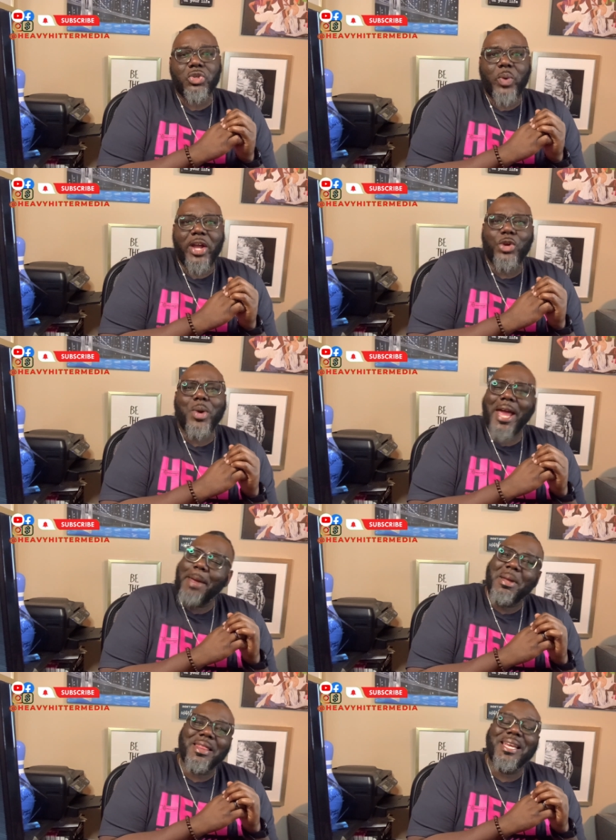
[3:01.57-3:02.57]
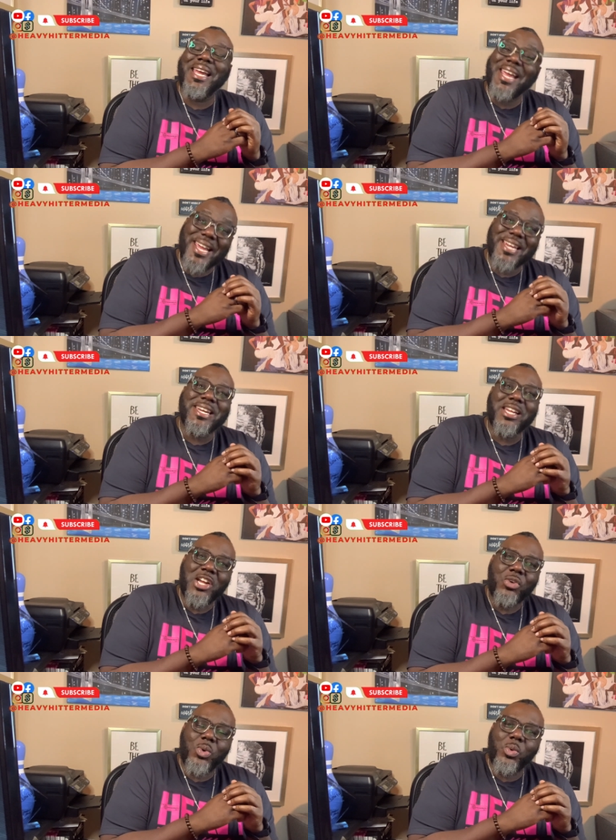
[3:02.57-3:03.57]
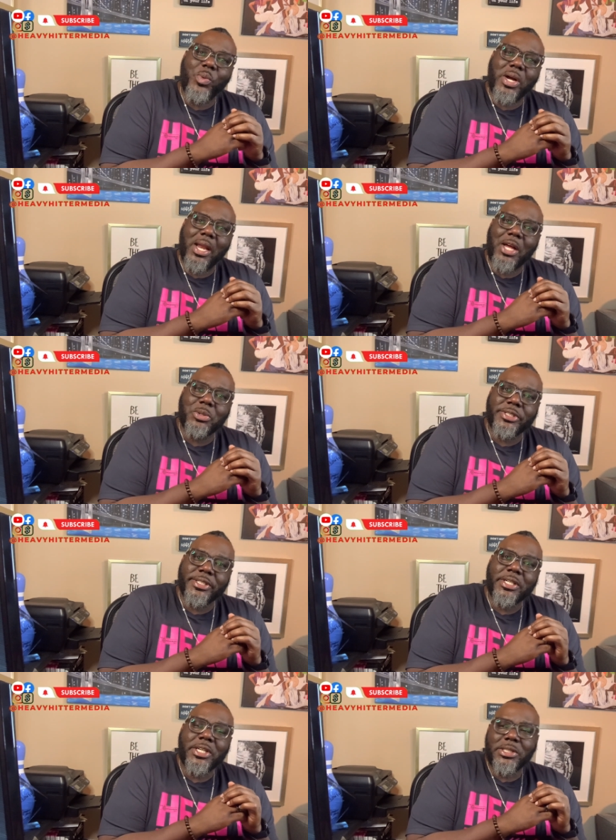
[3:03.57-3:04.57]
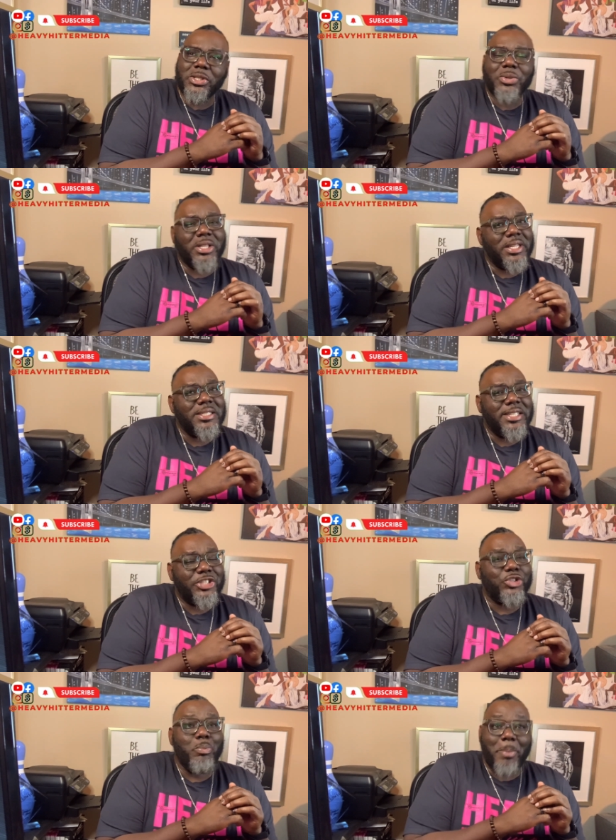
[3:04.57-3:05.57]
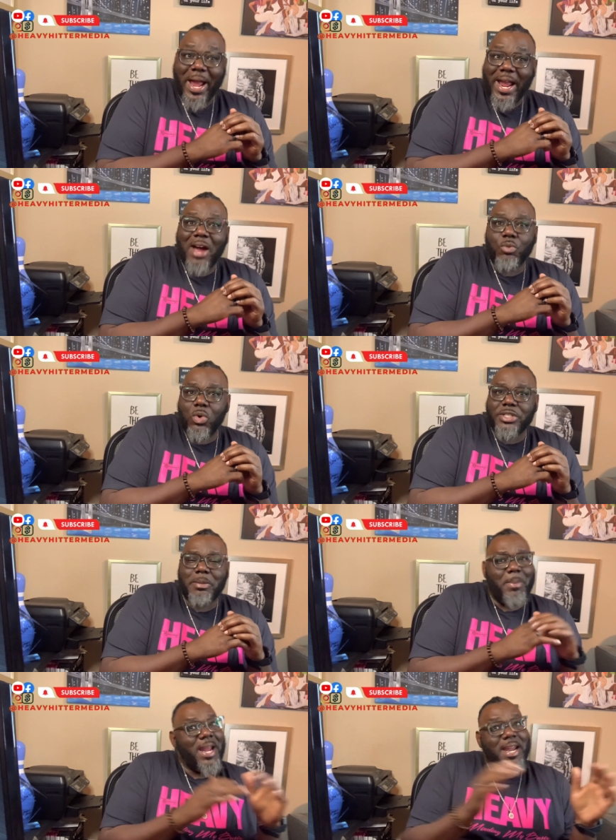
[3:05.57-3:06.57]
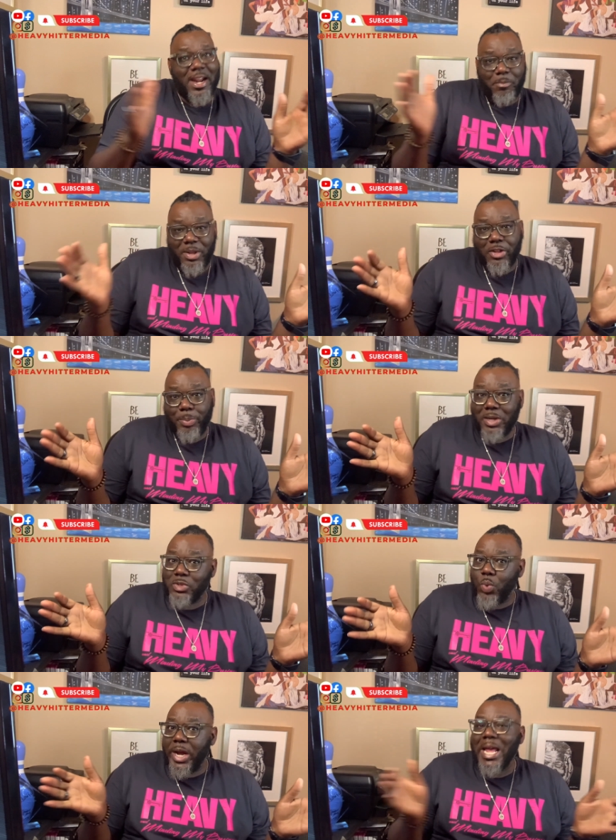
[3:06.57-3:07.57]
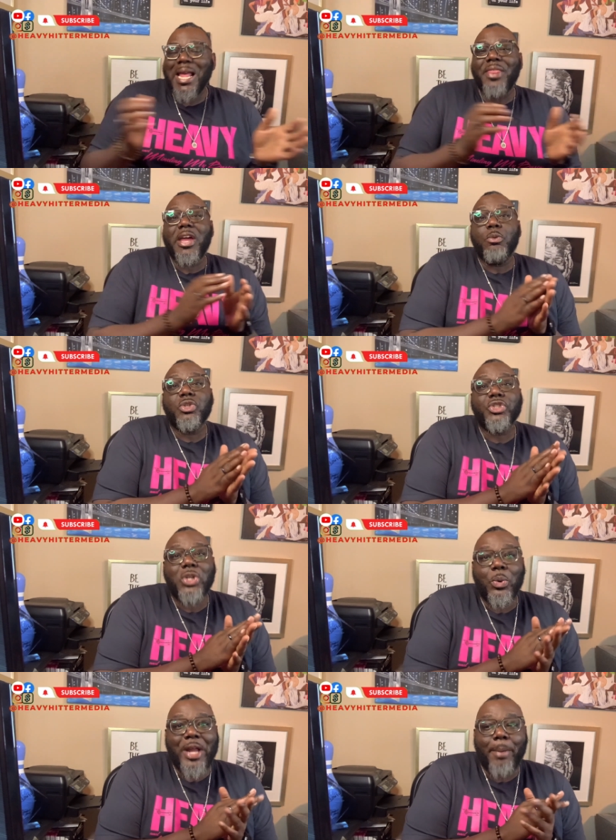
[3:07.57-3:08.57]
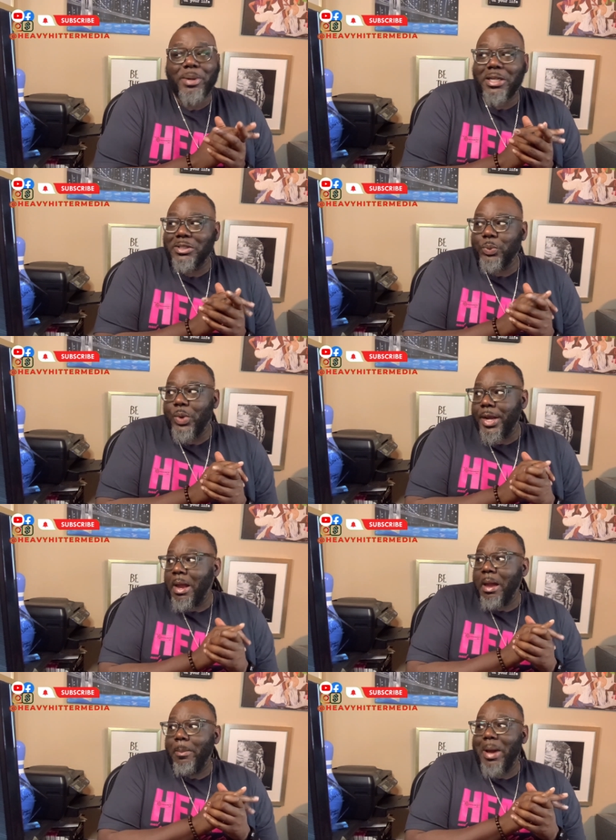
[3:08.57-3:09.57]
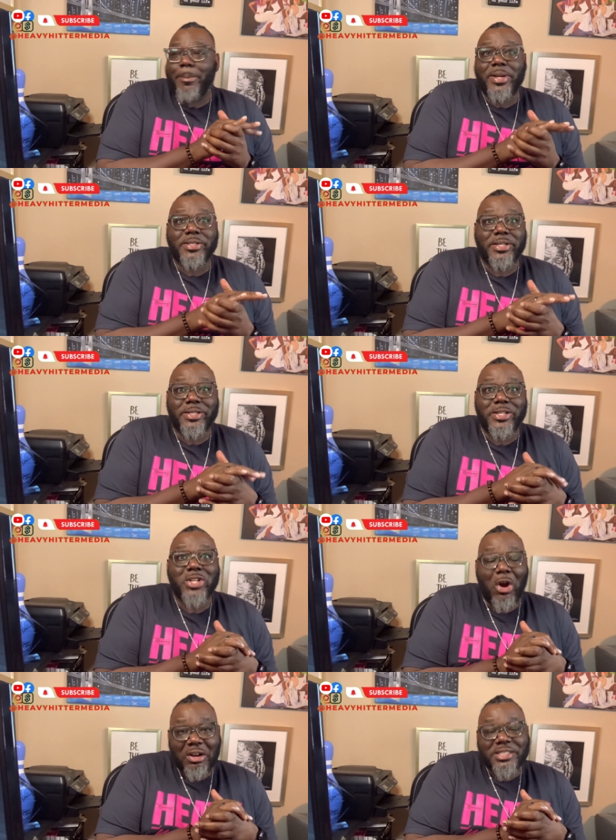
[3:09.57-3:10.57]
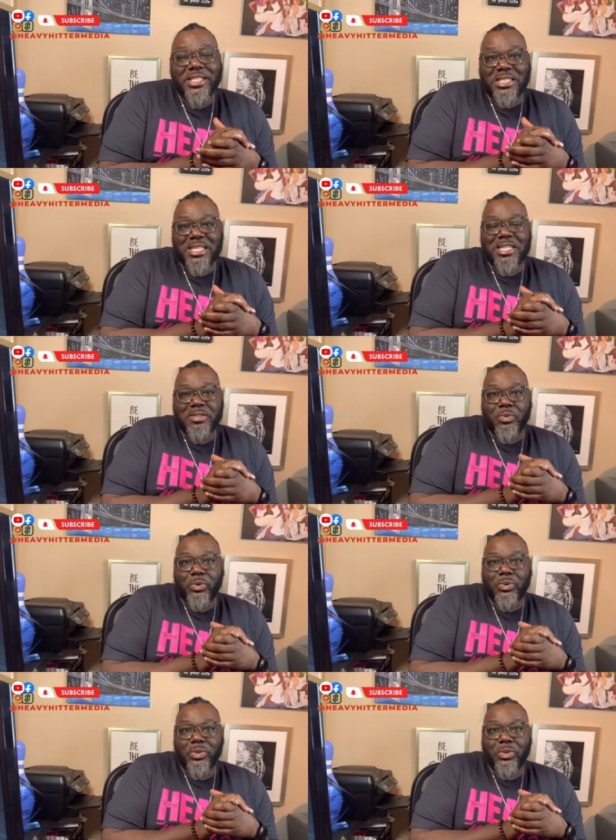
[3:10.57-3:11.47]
Sheree, you came at the end when we were closing. So the things that you may have wanted may not have been there because what? They were sold out because what? My businesses are successful.